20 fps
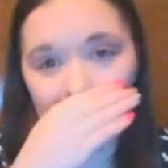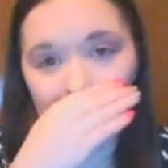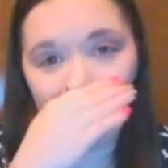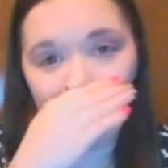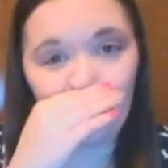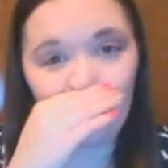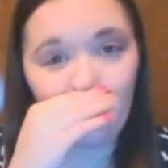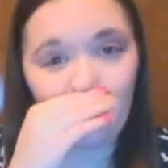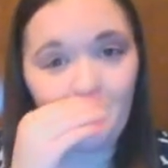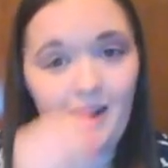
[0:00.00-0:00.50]

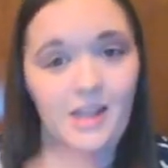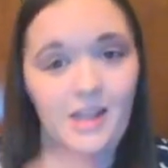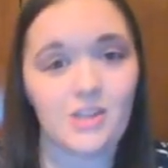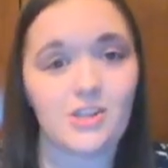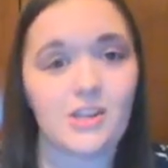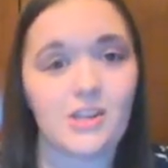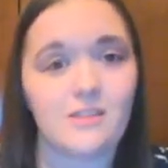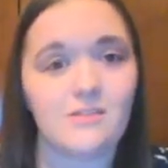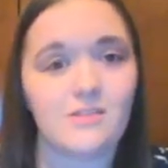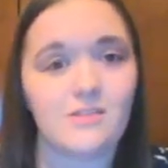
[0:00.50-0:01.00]

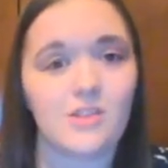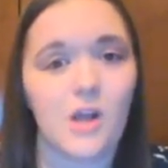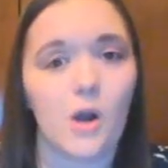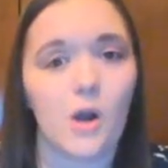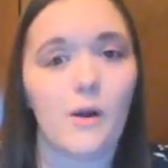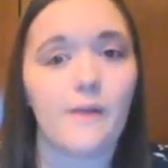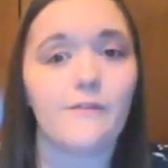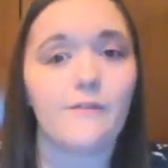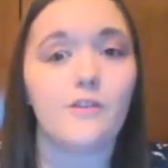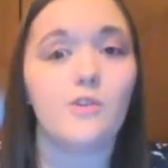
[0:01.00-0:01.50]
explanation,
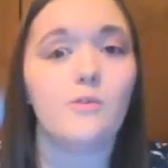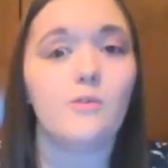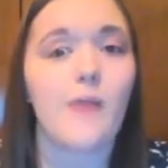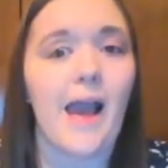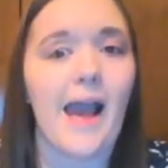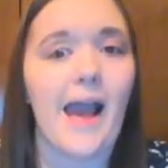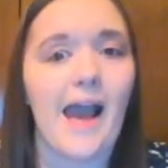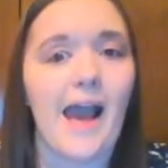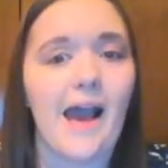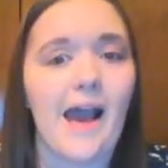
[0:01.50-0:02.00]
so if you
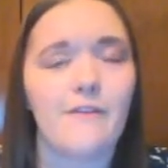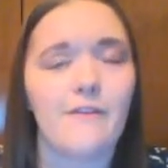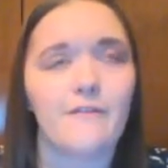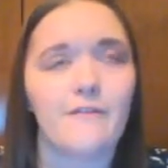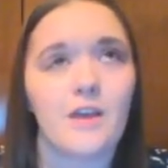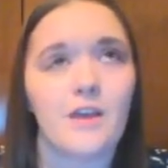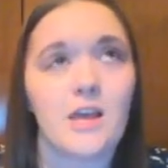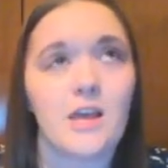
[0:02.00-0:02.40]
have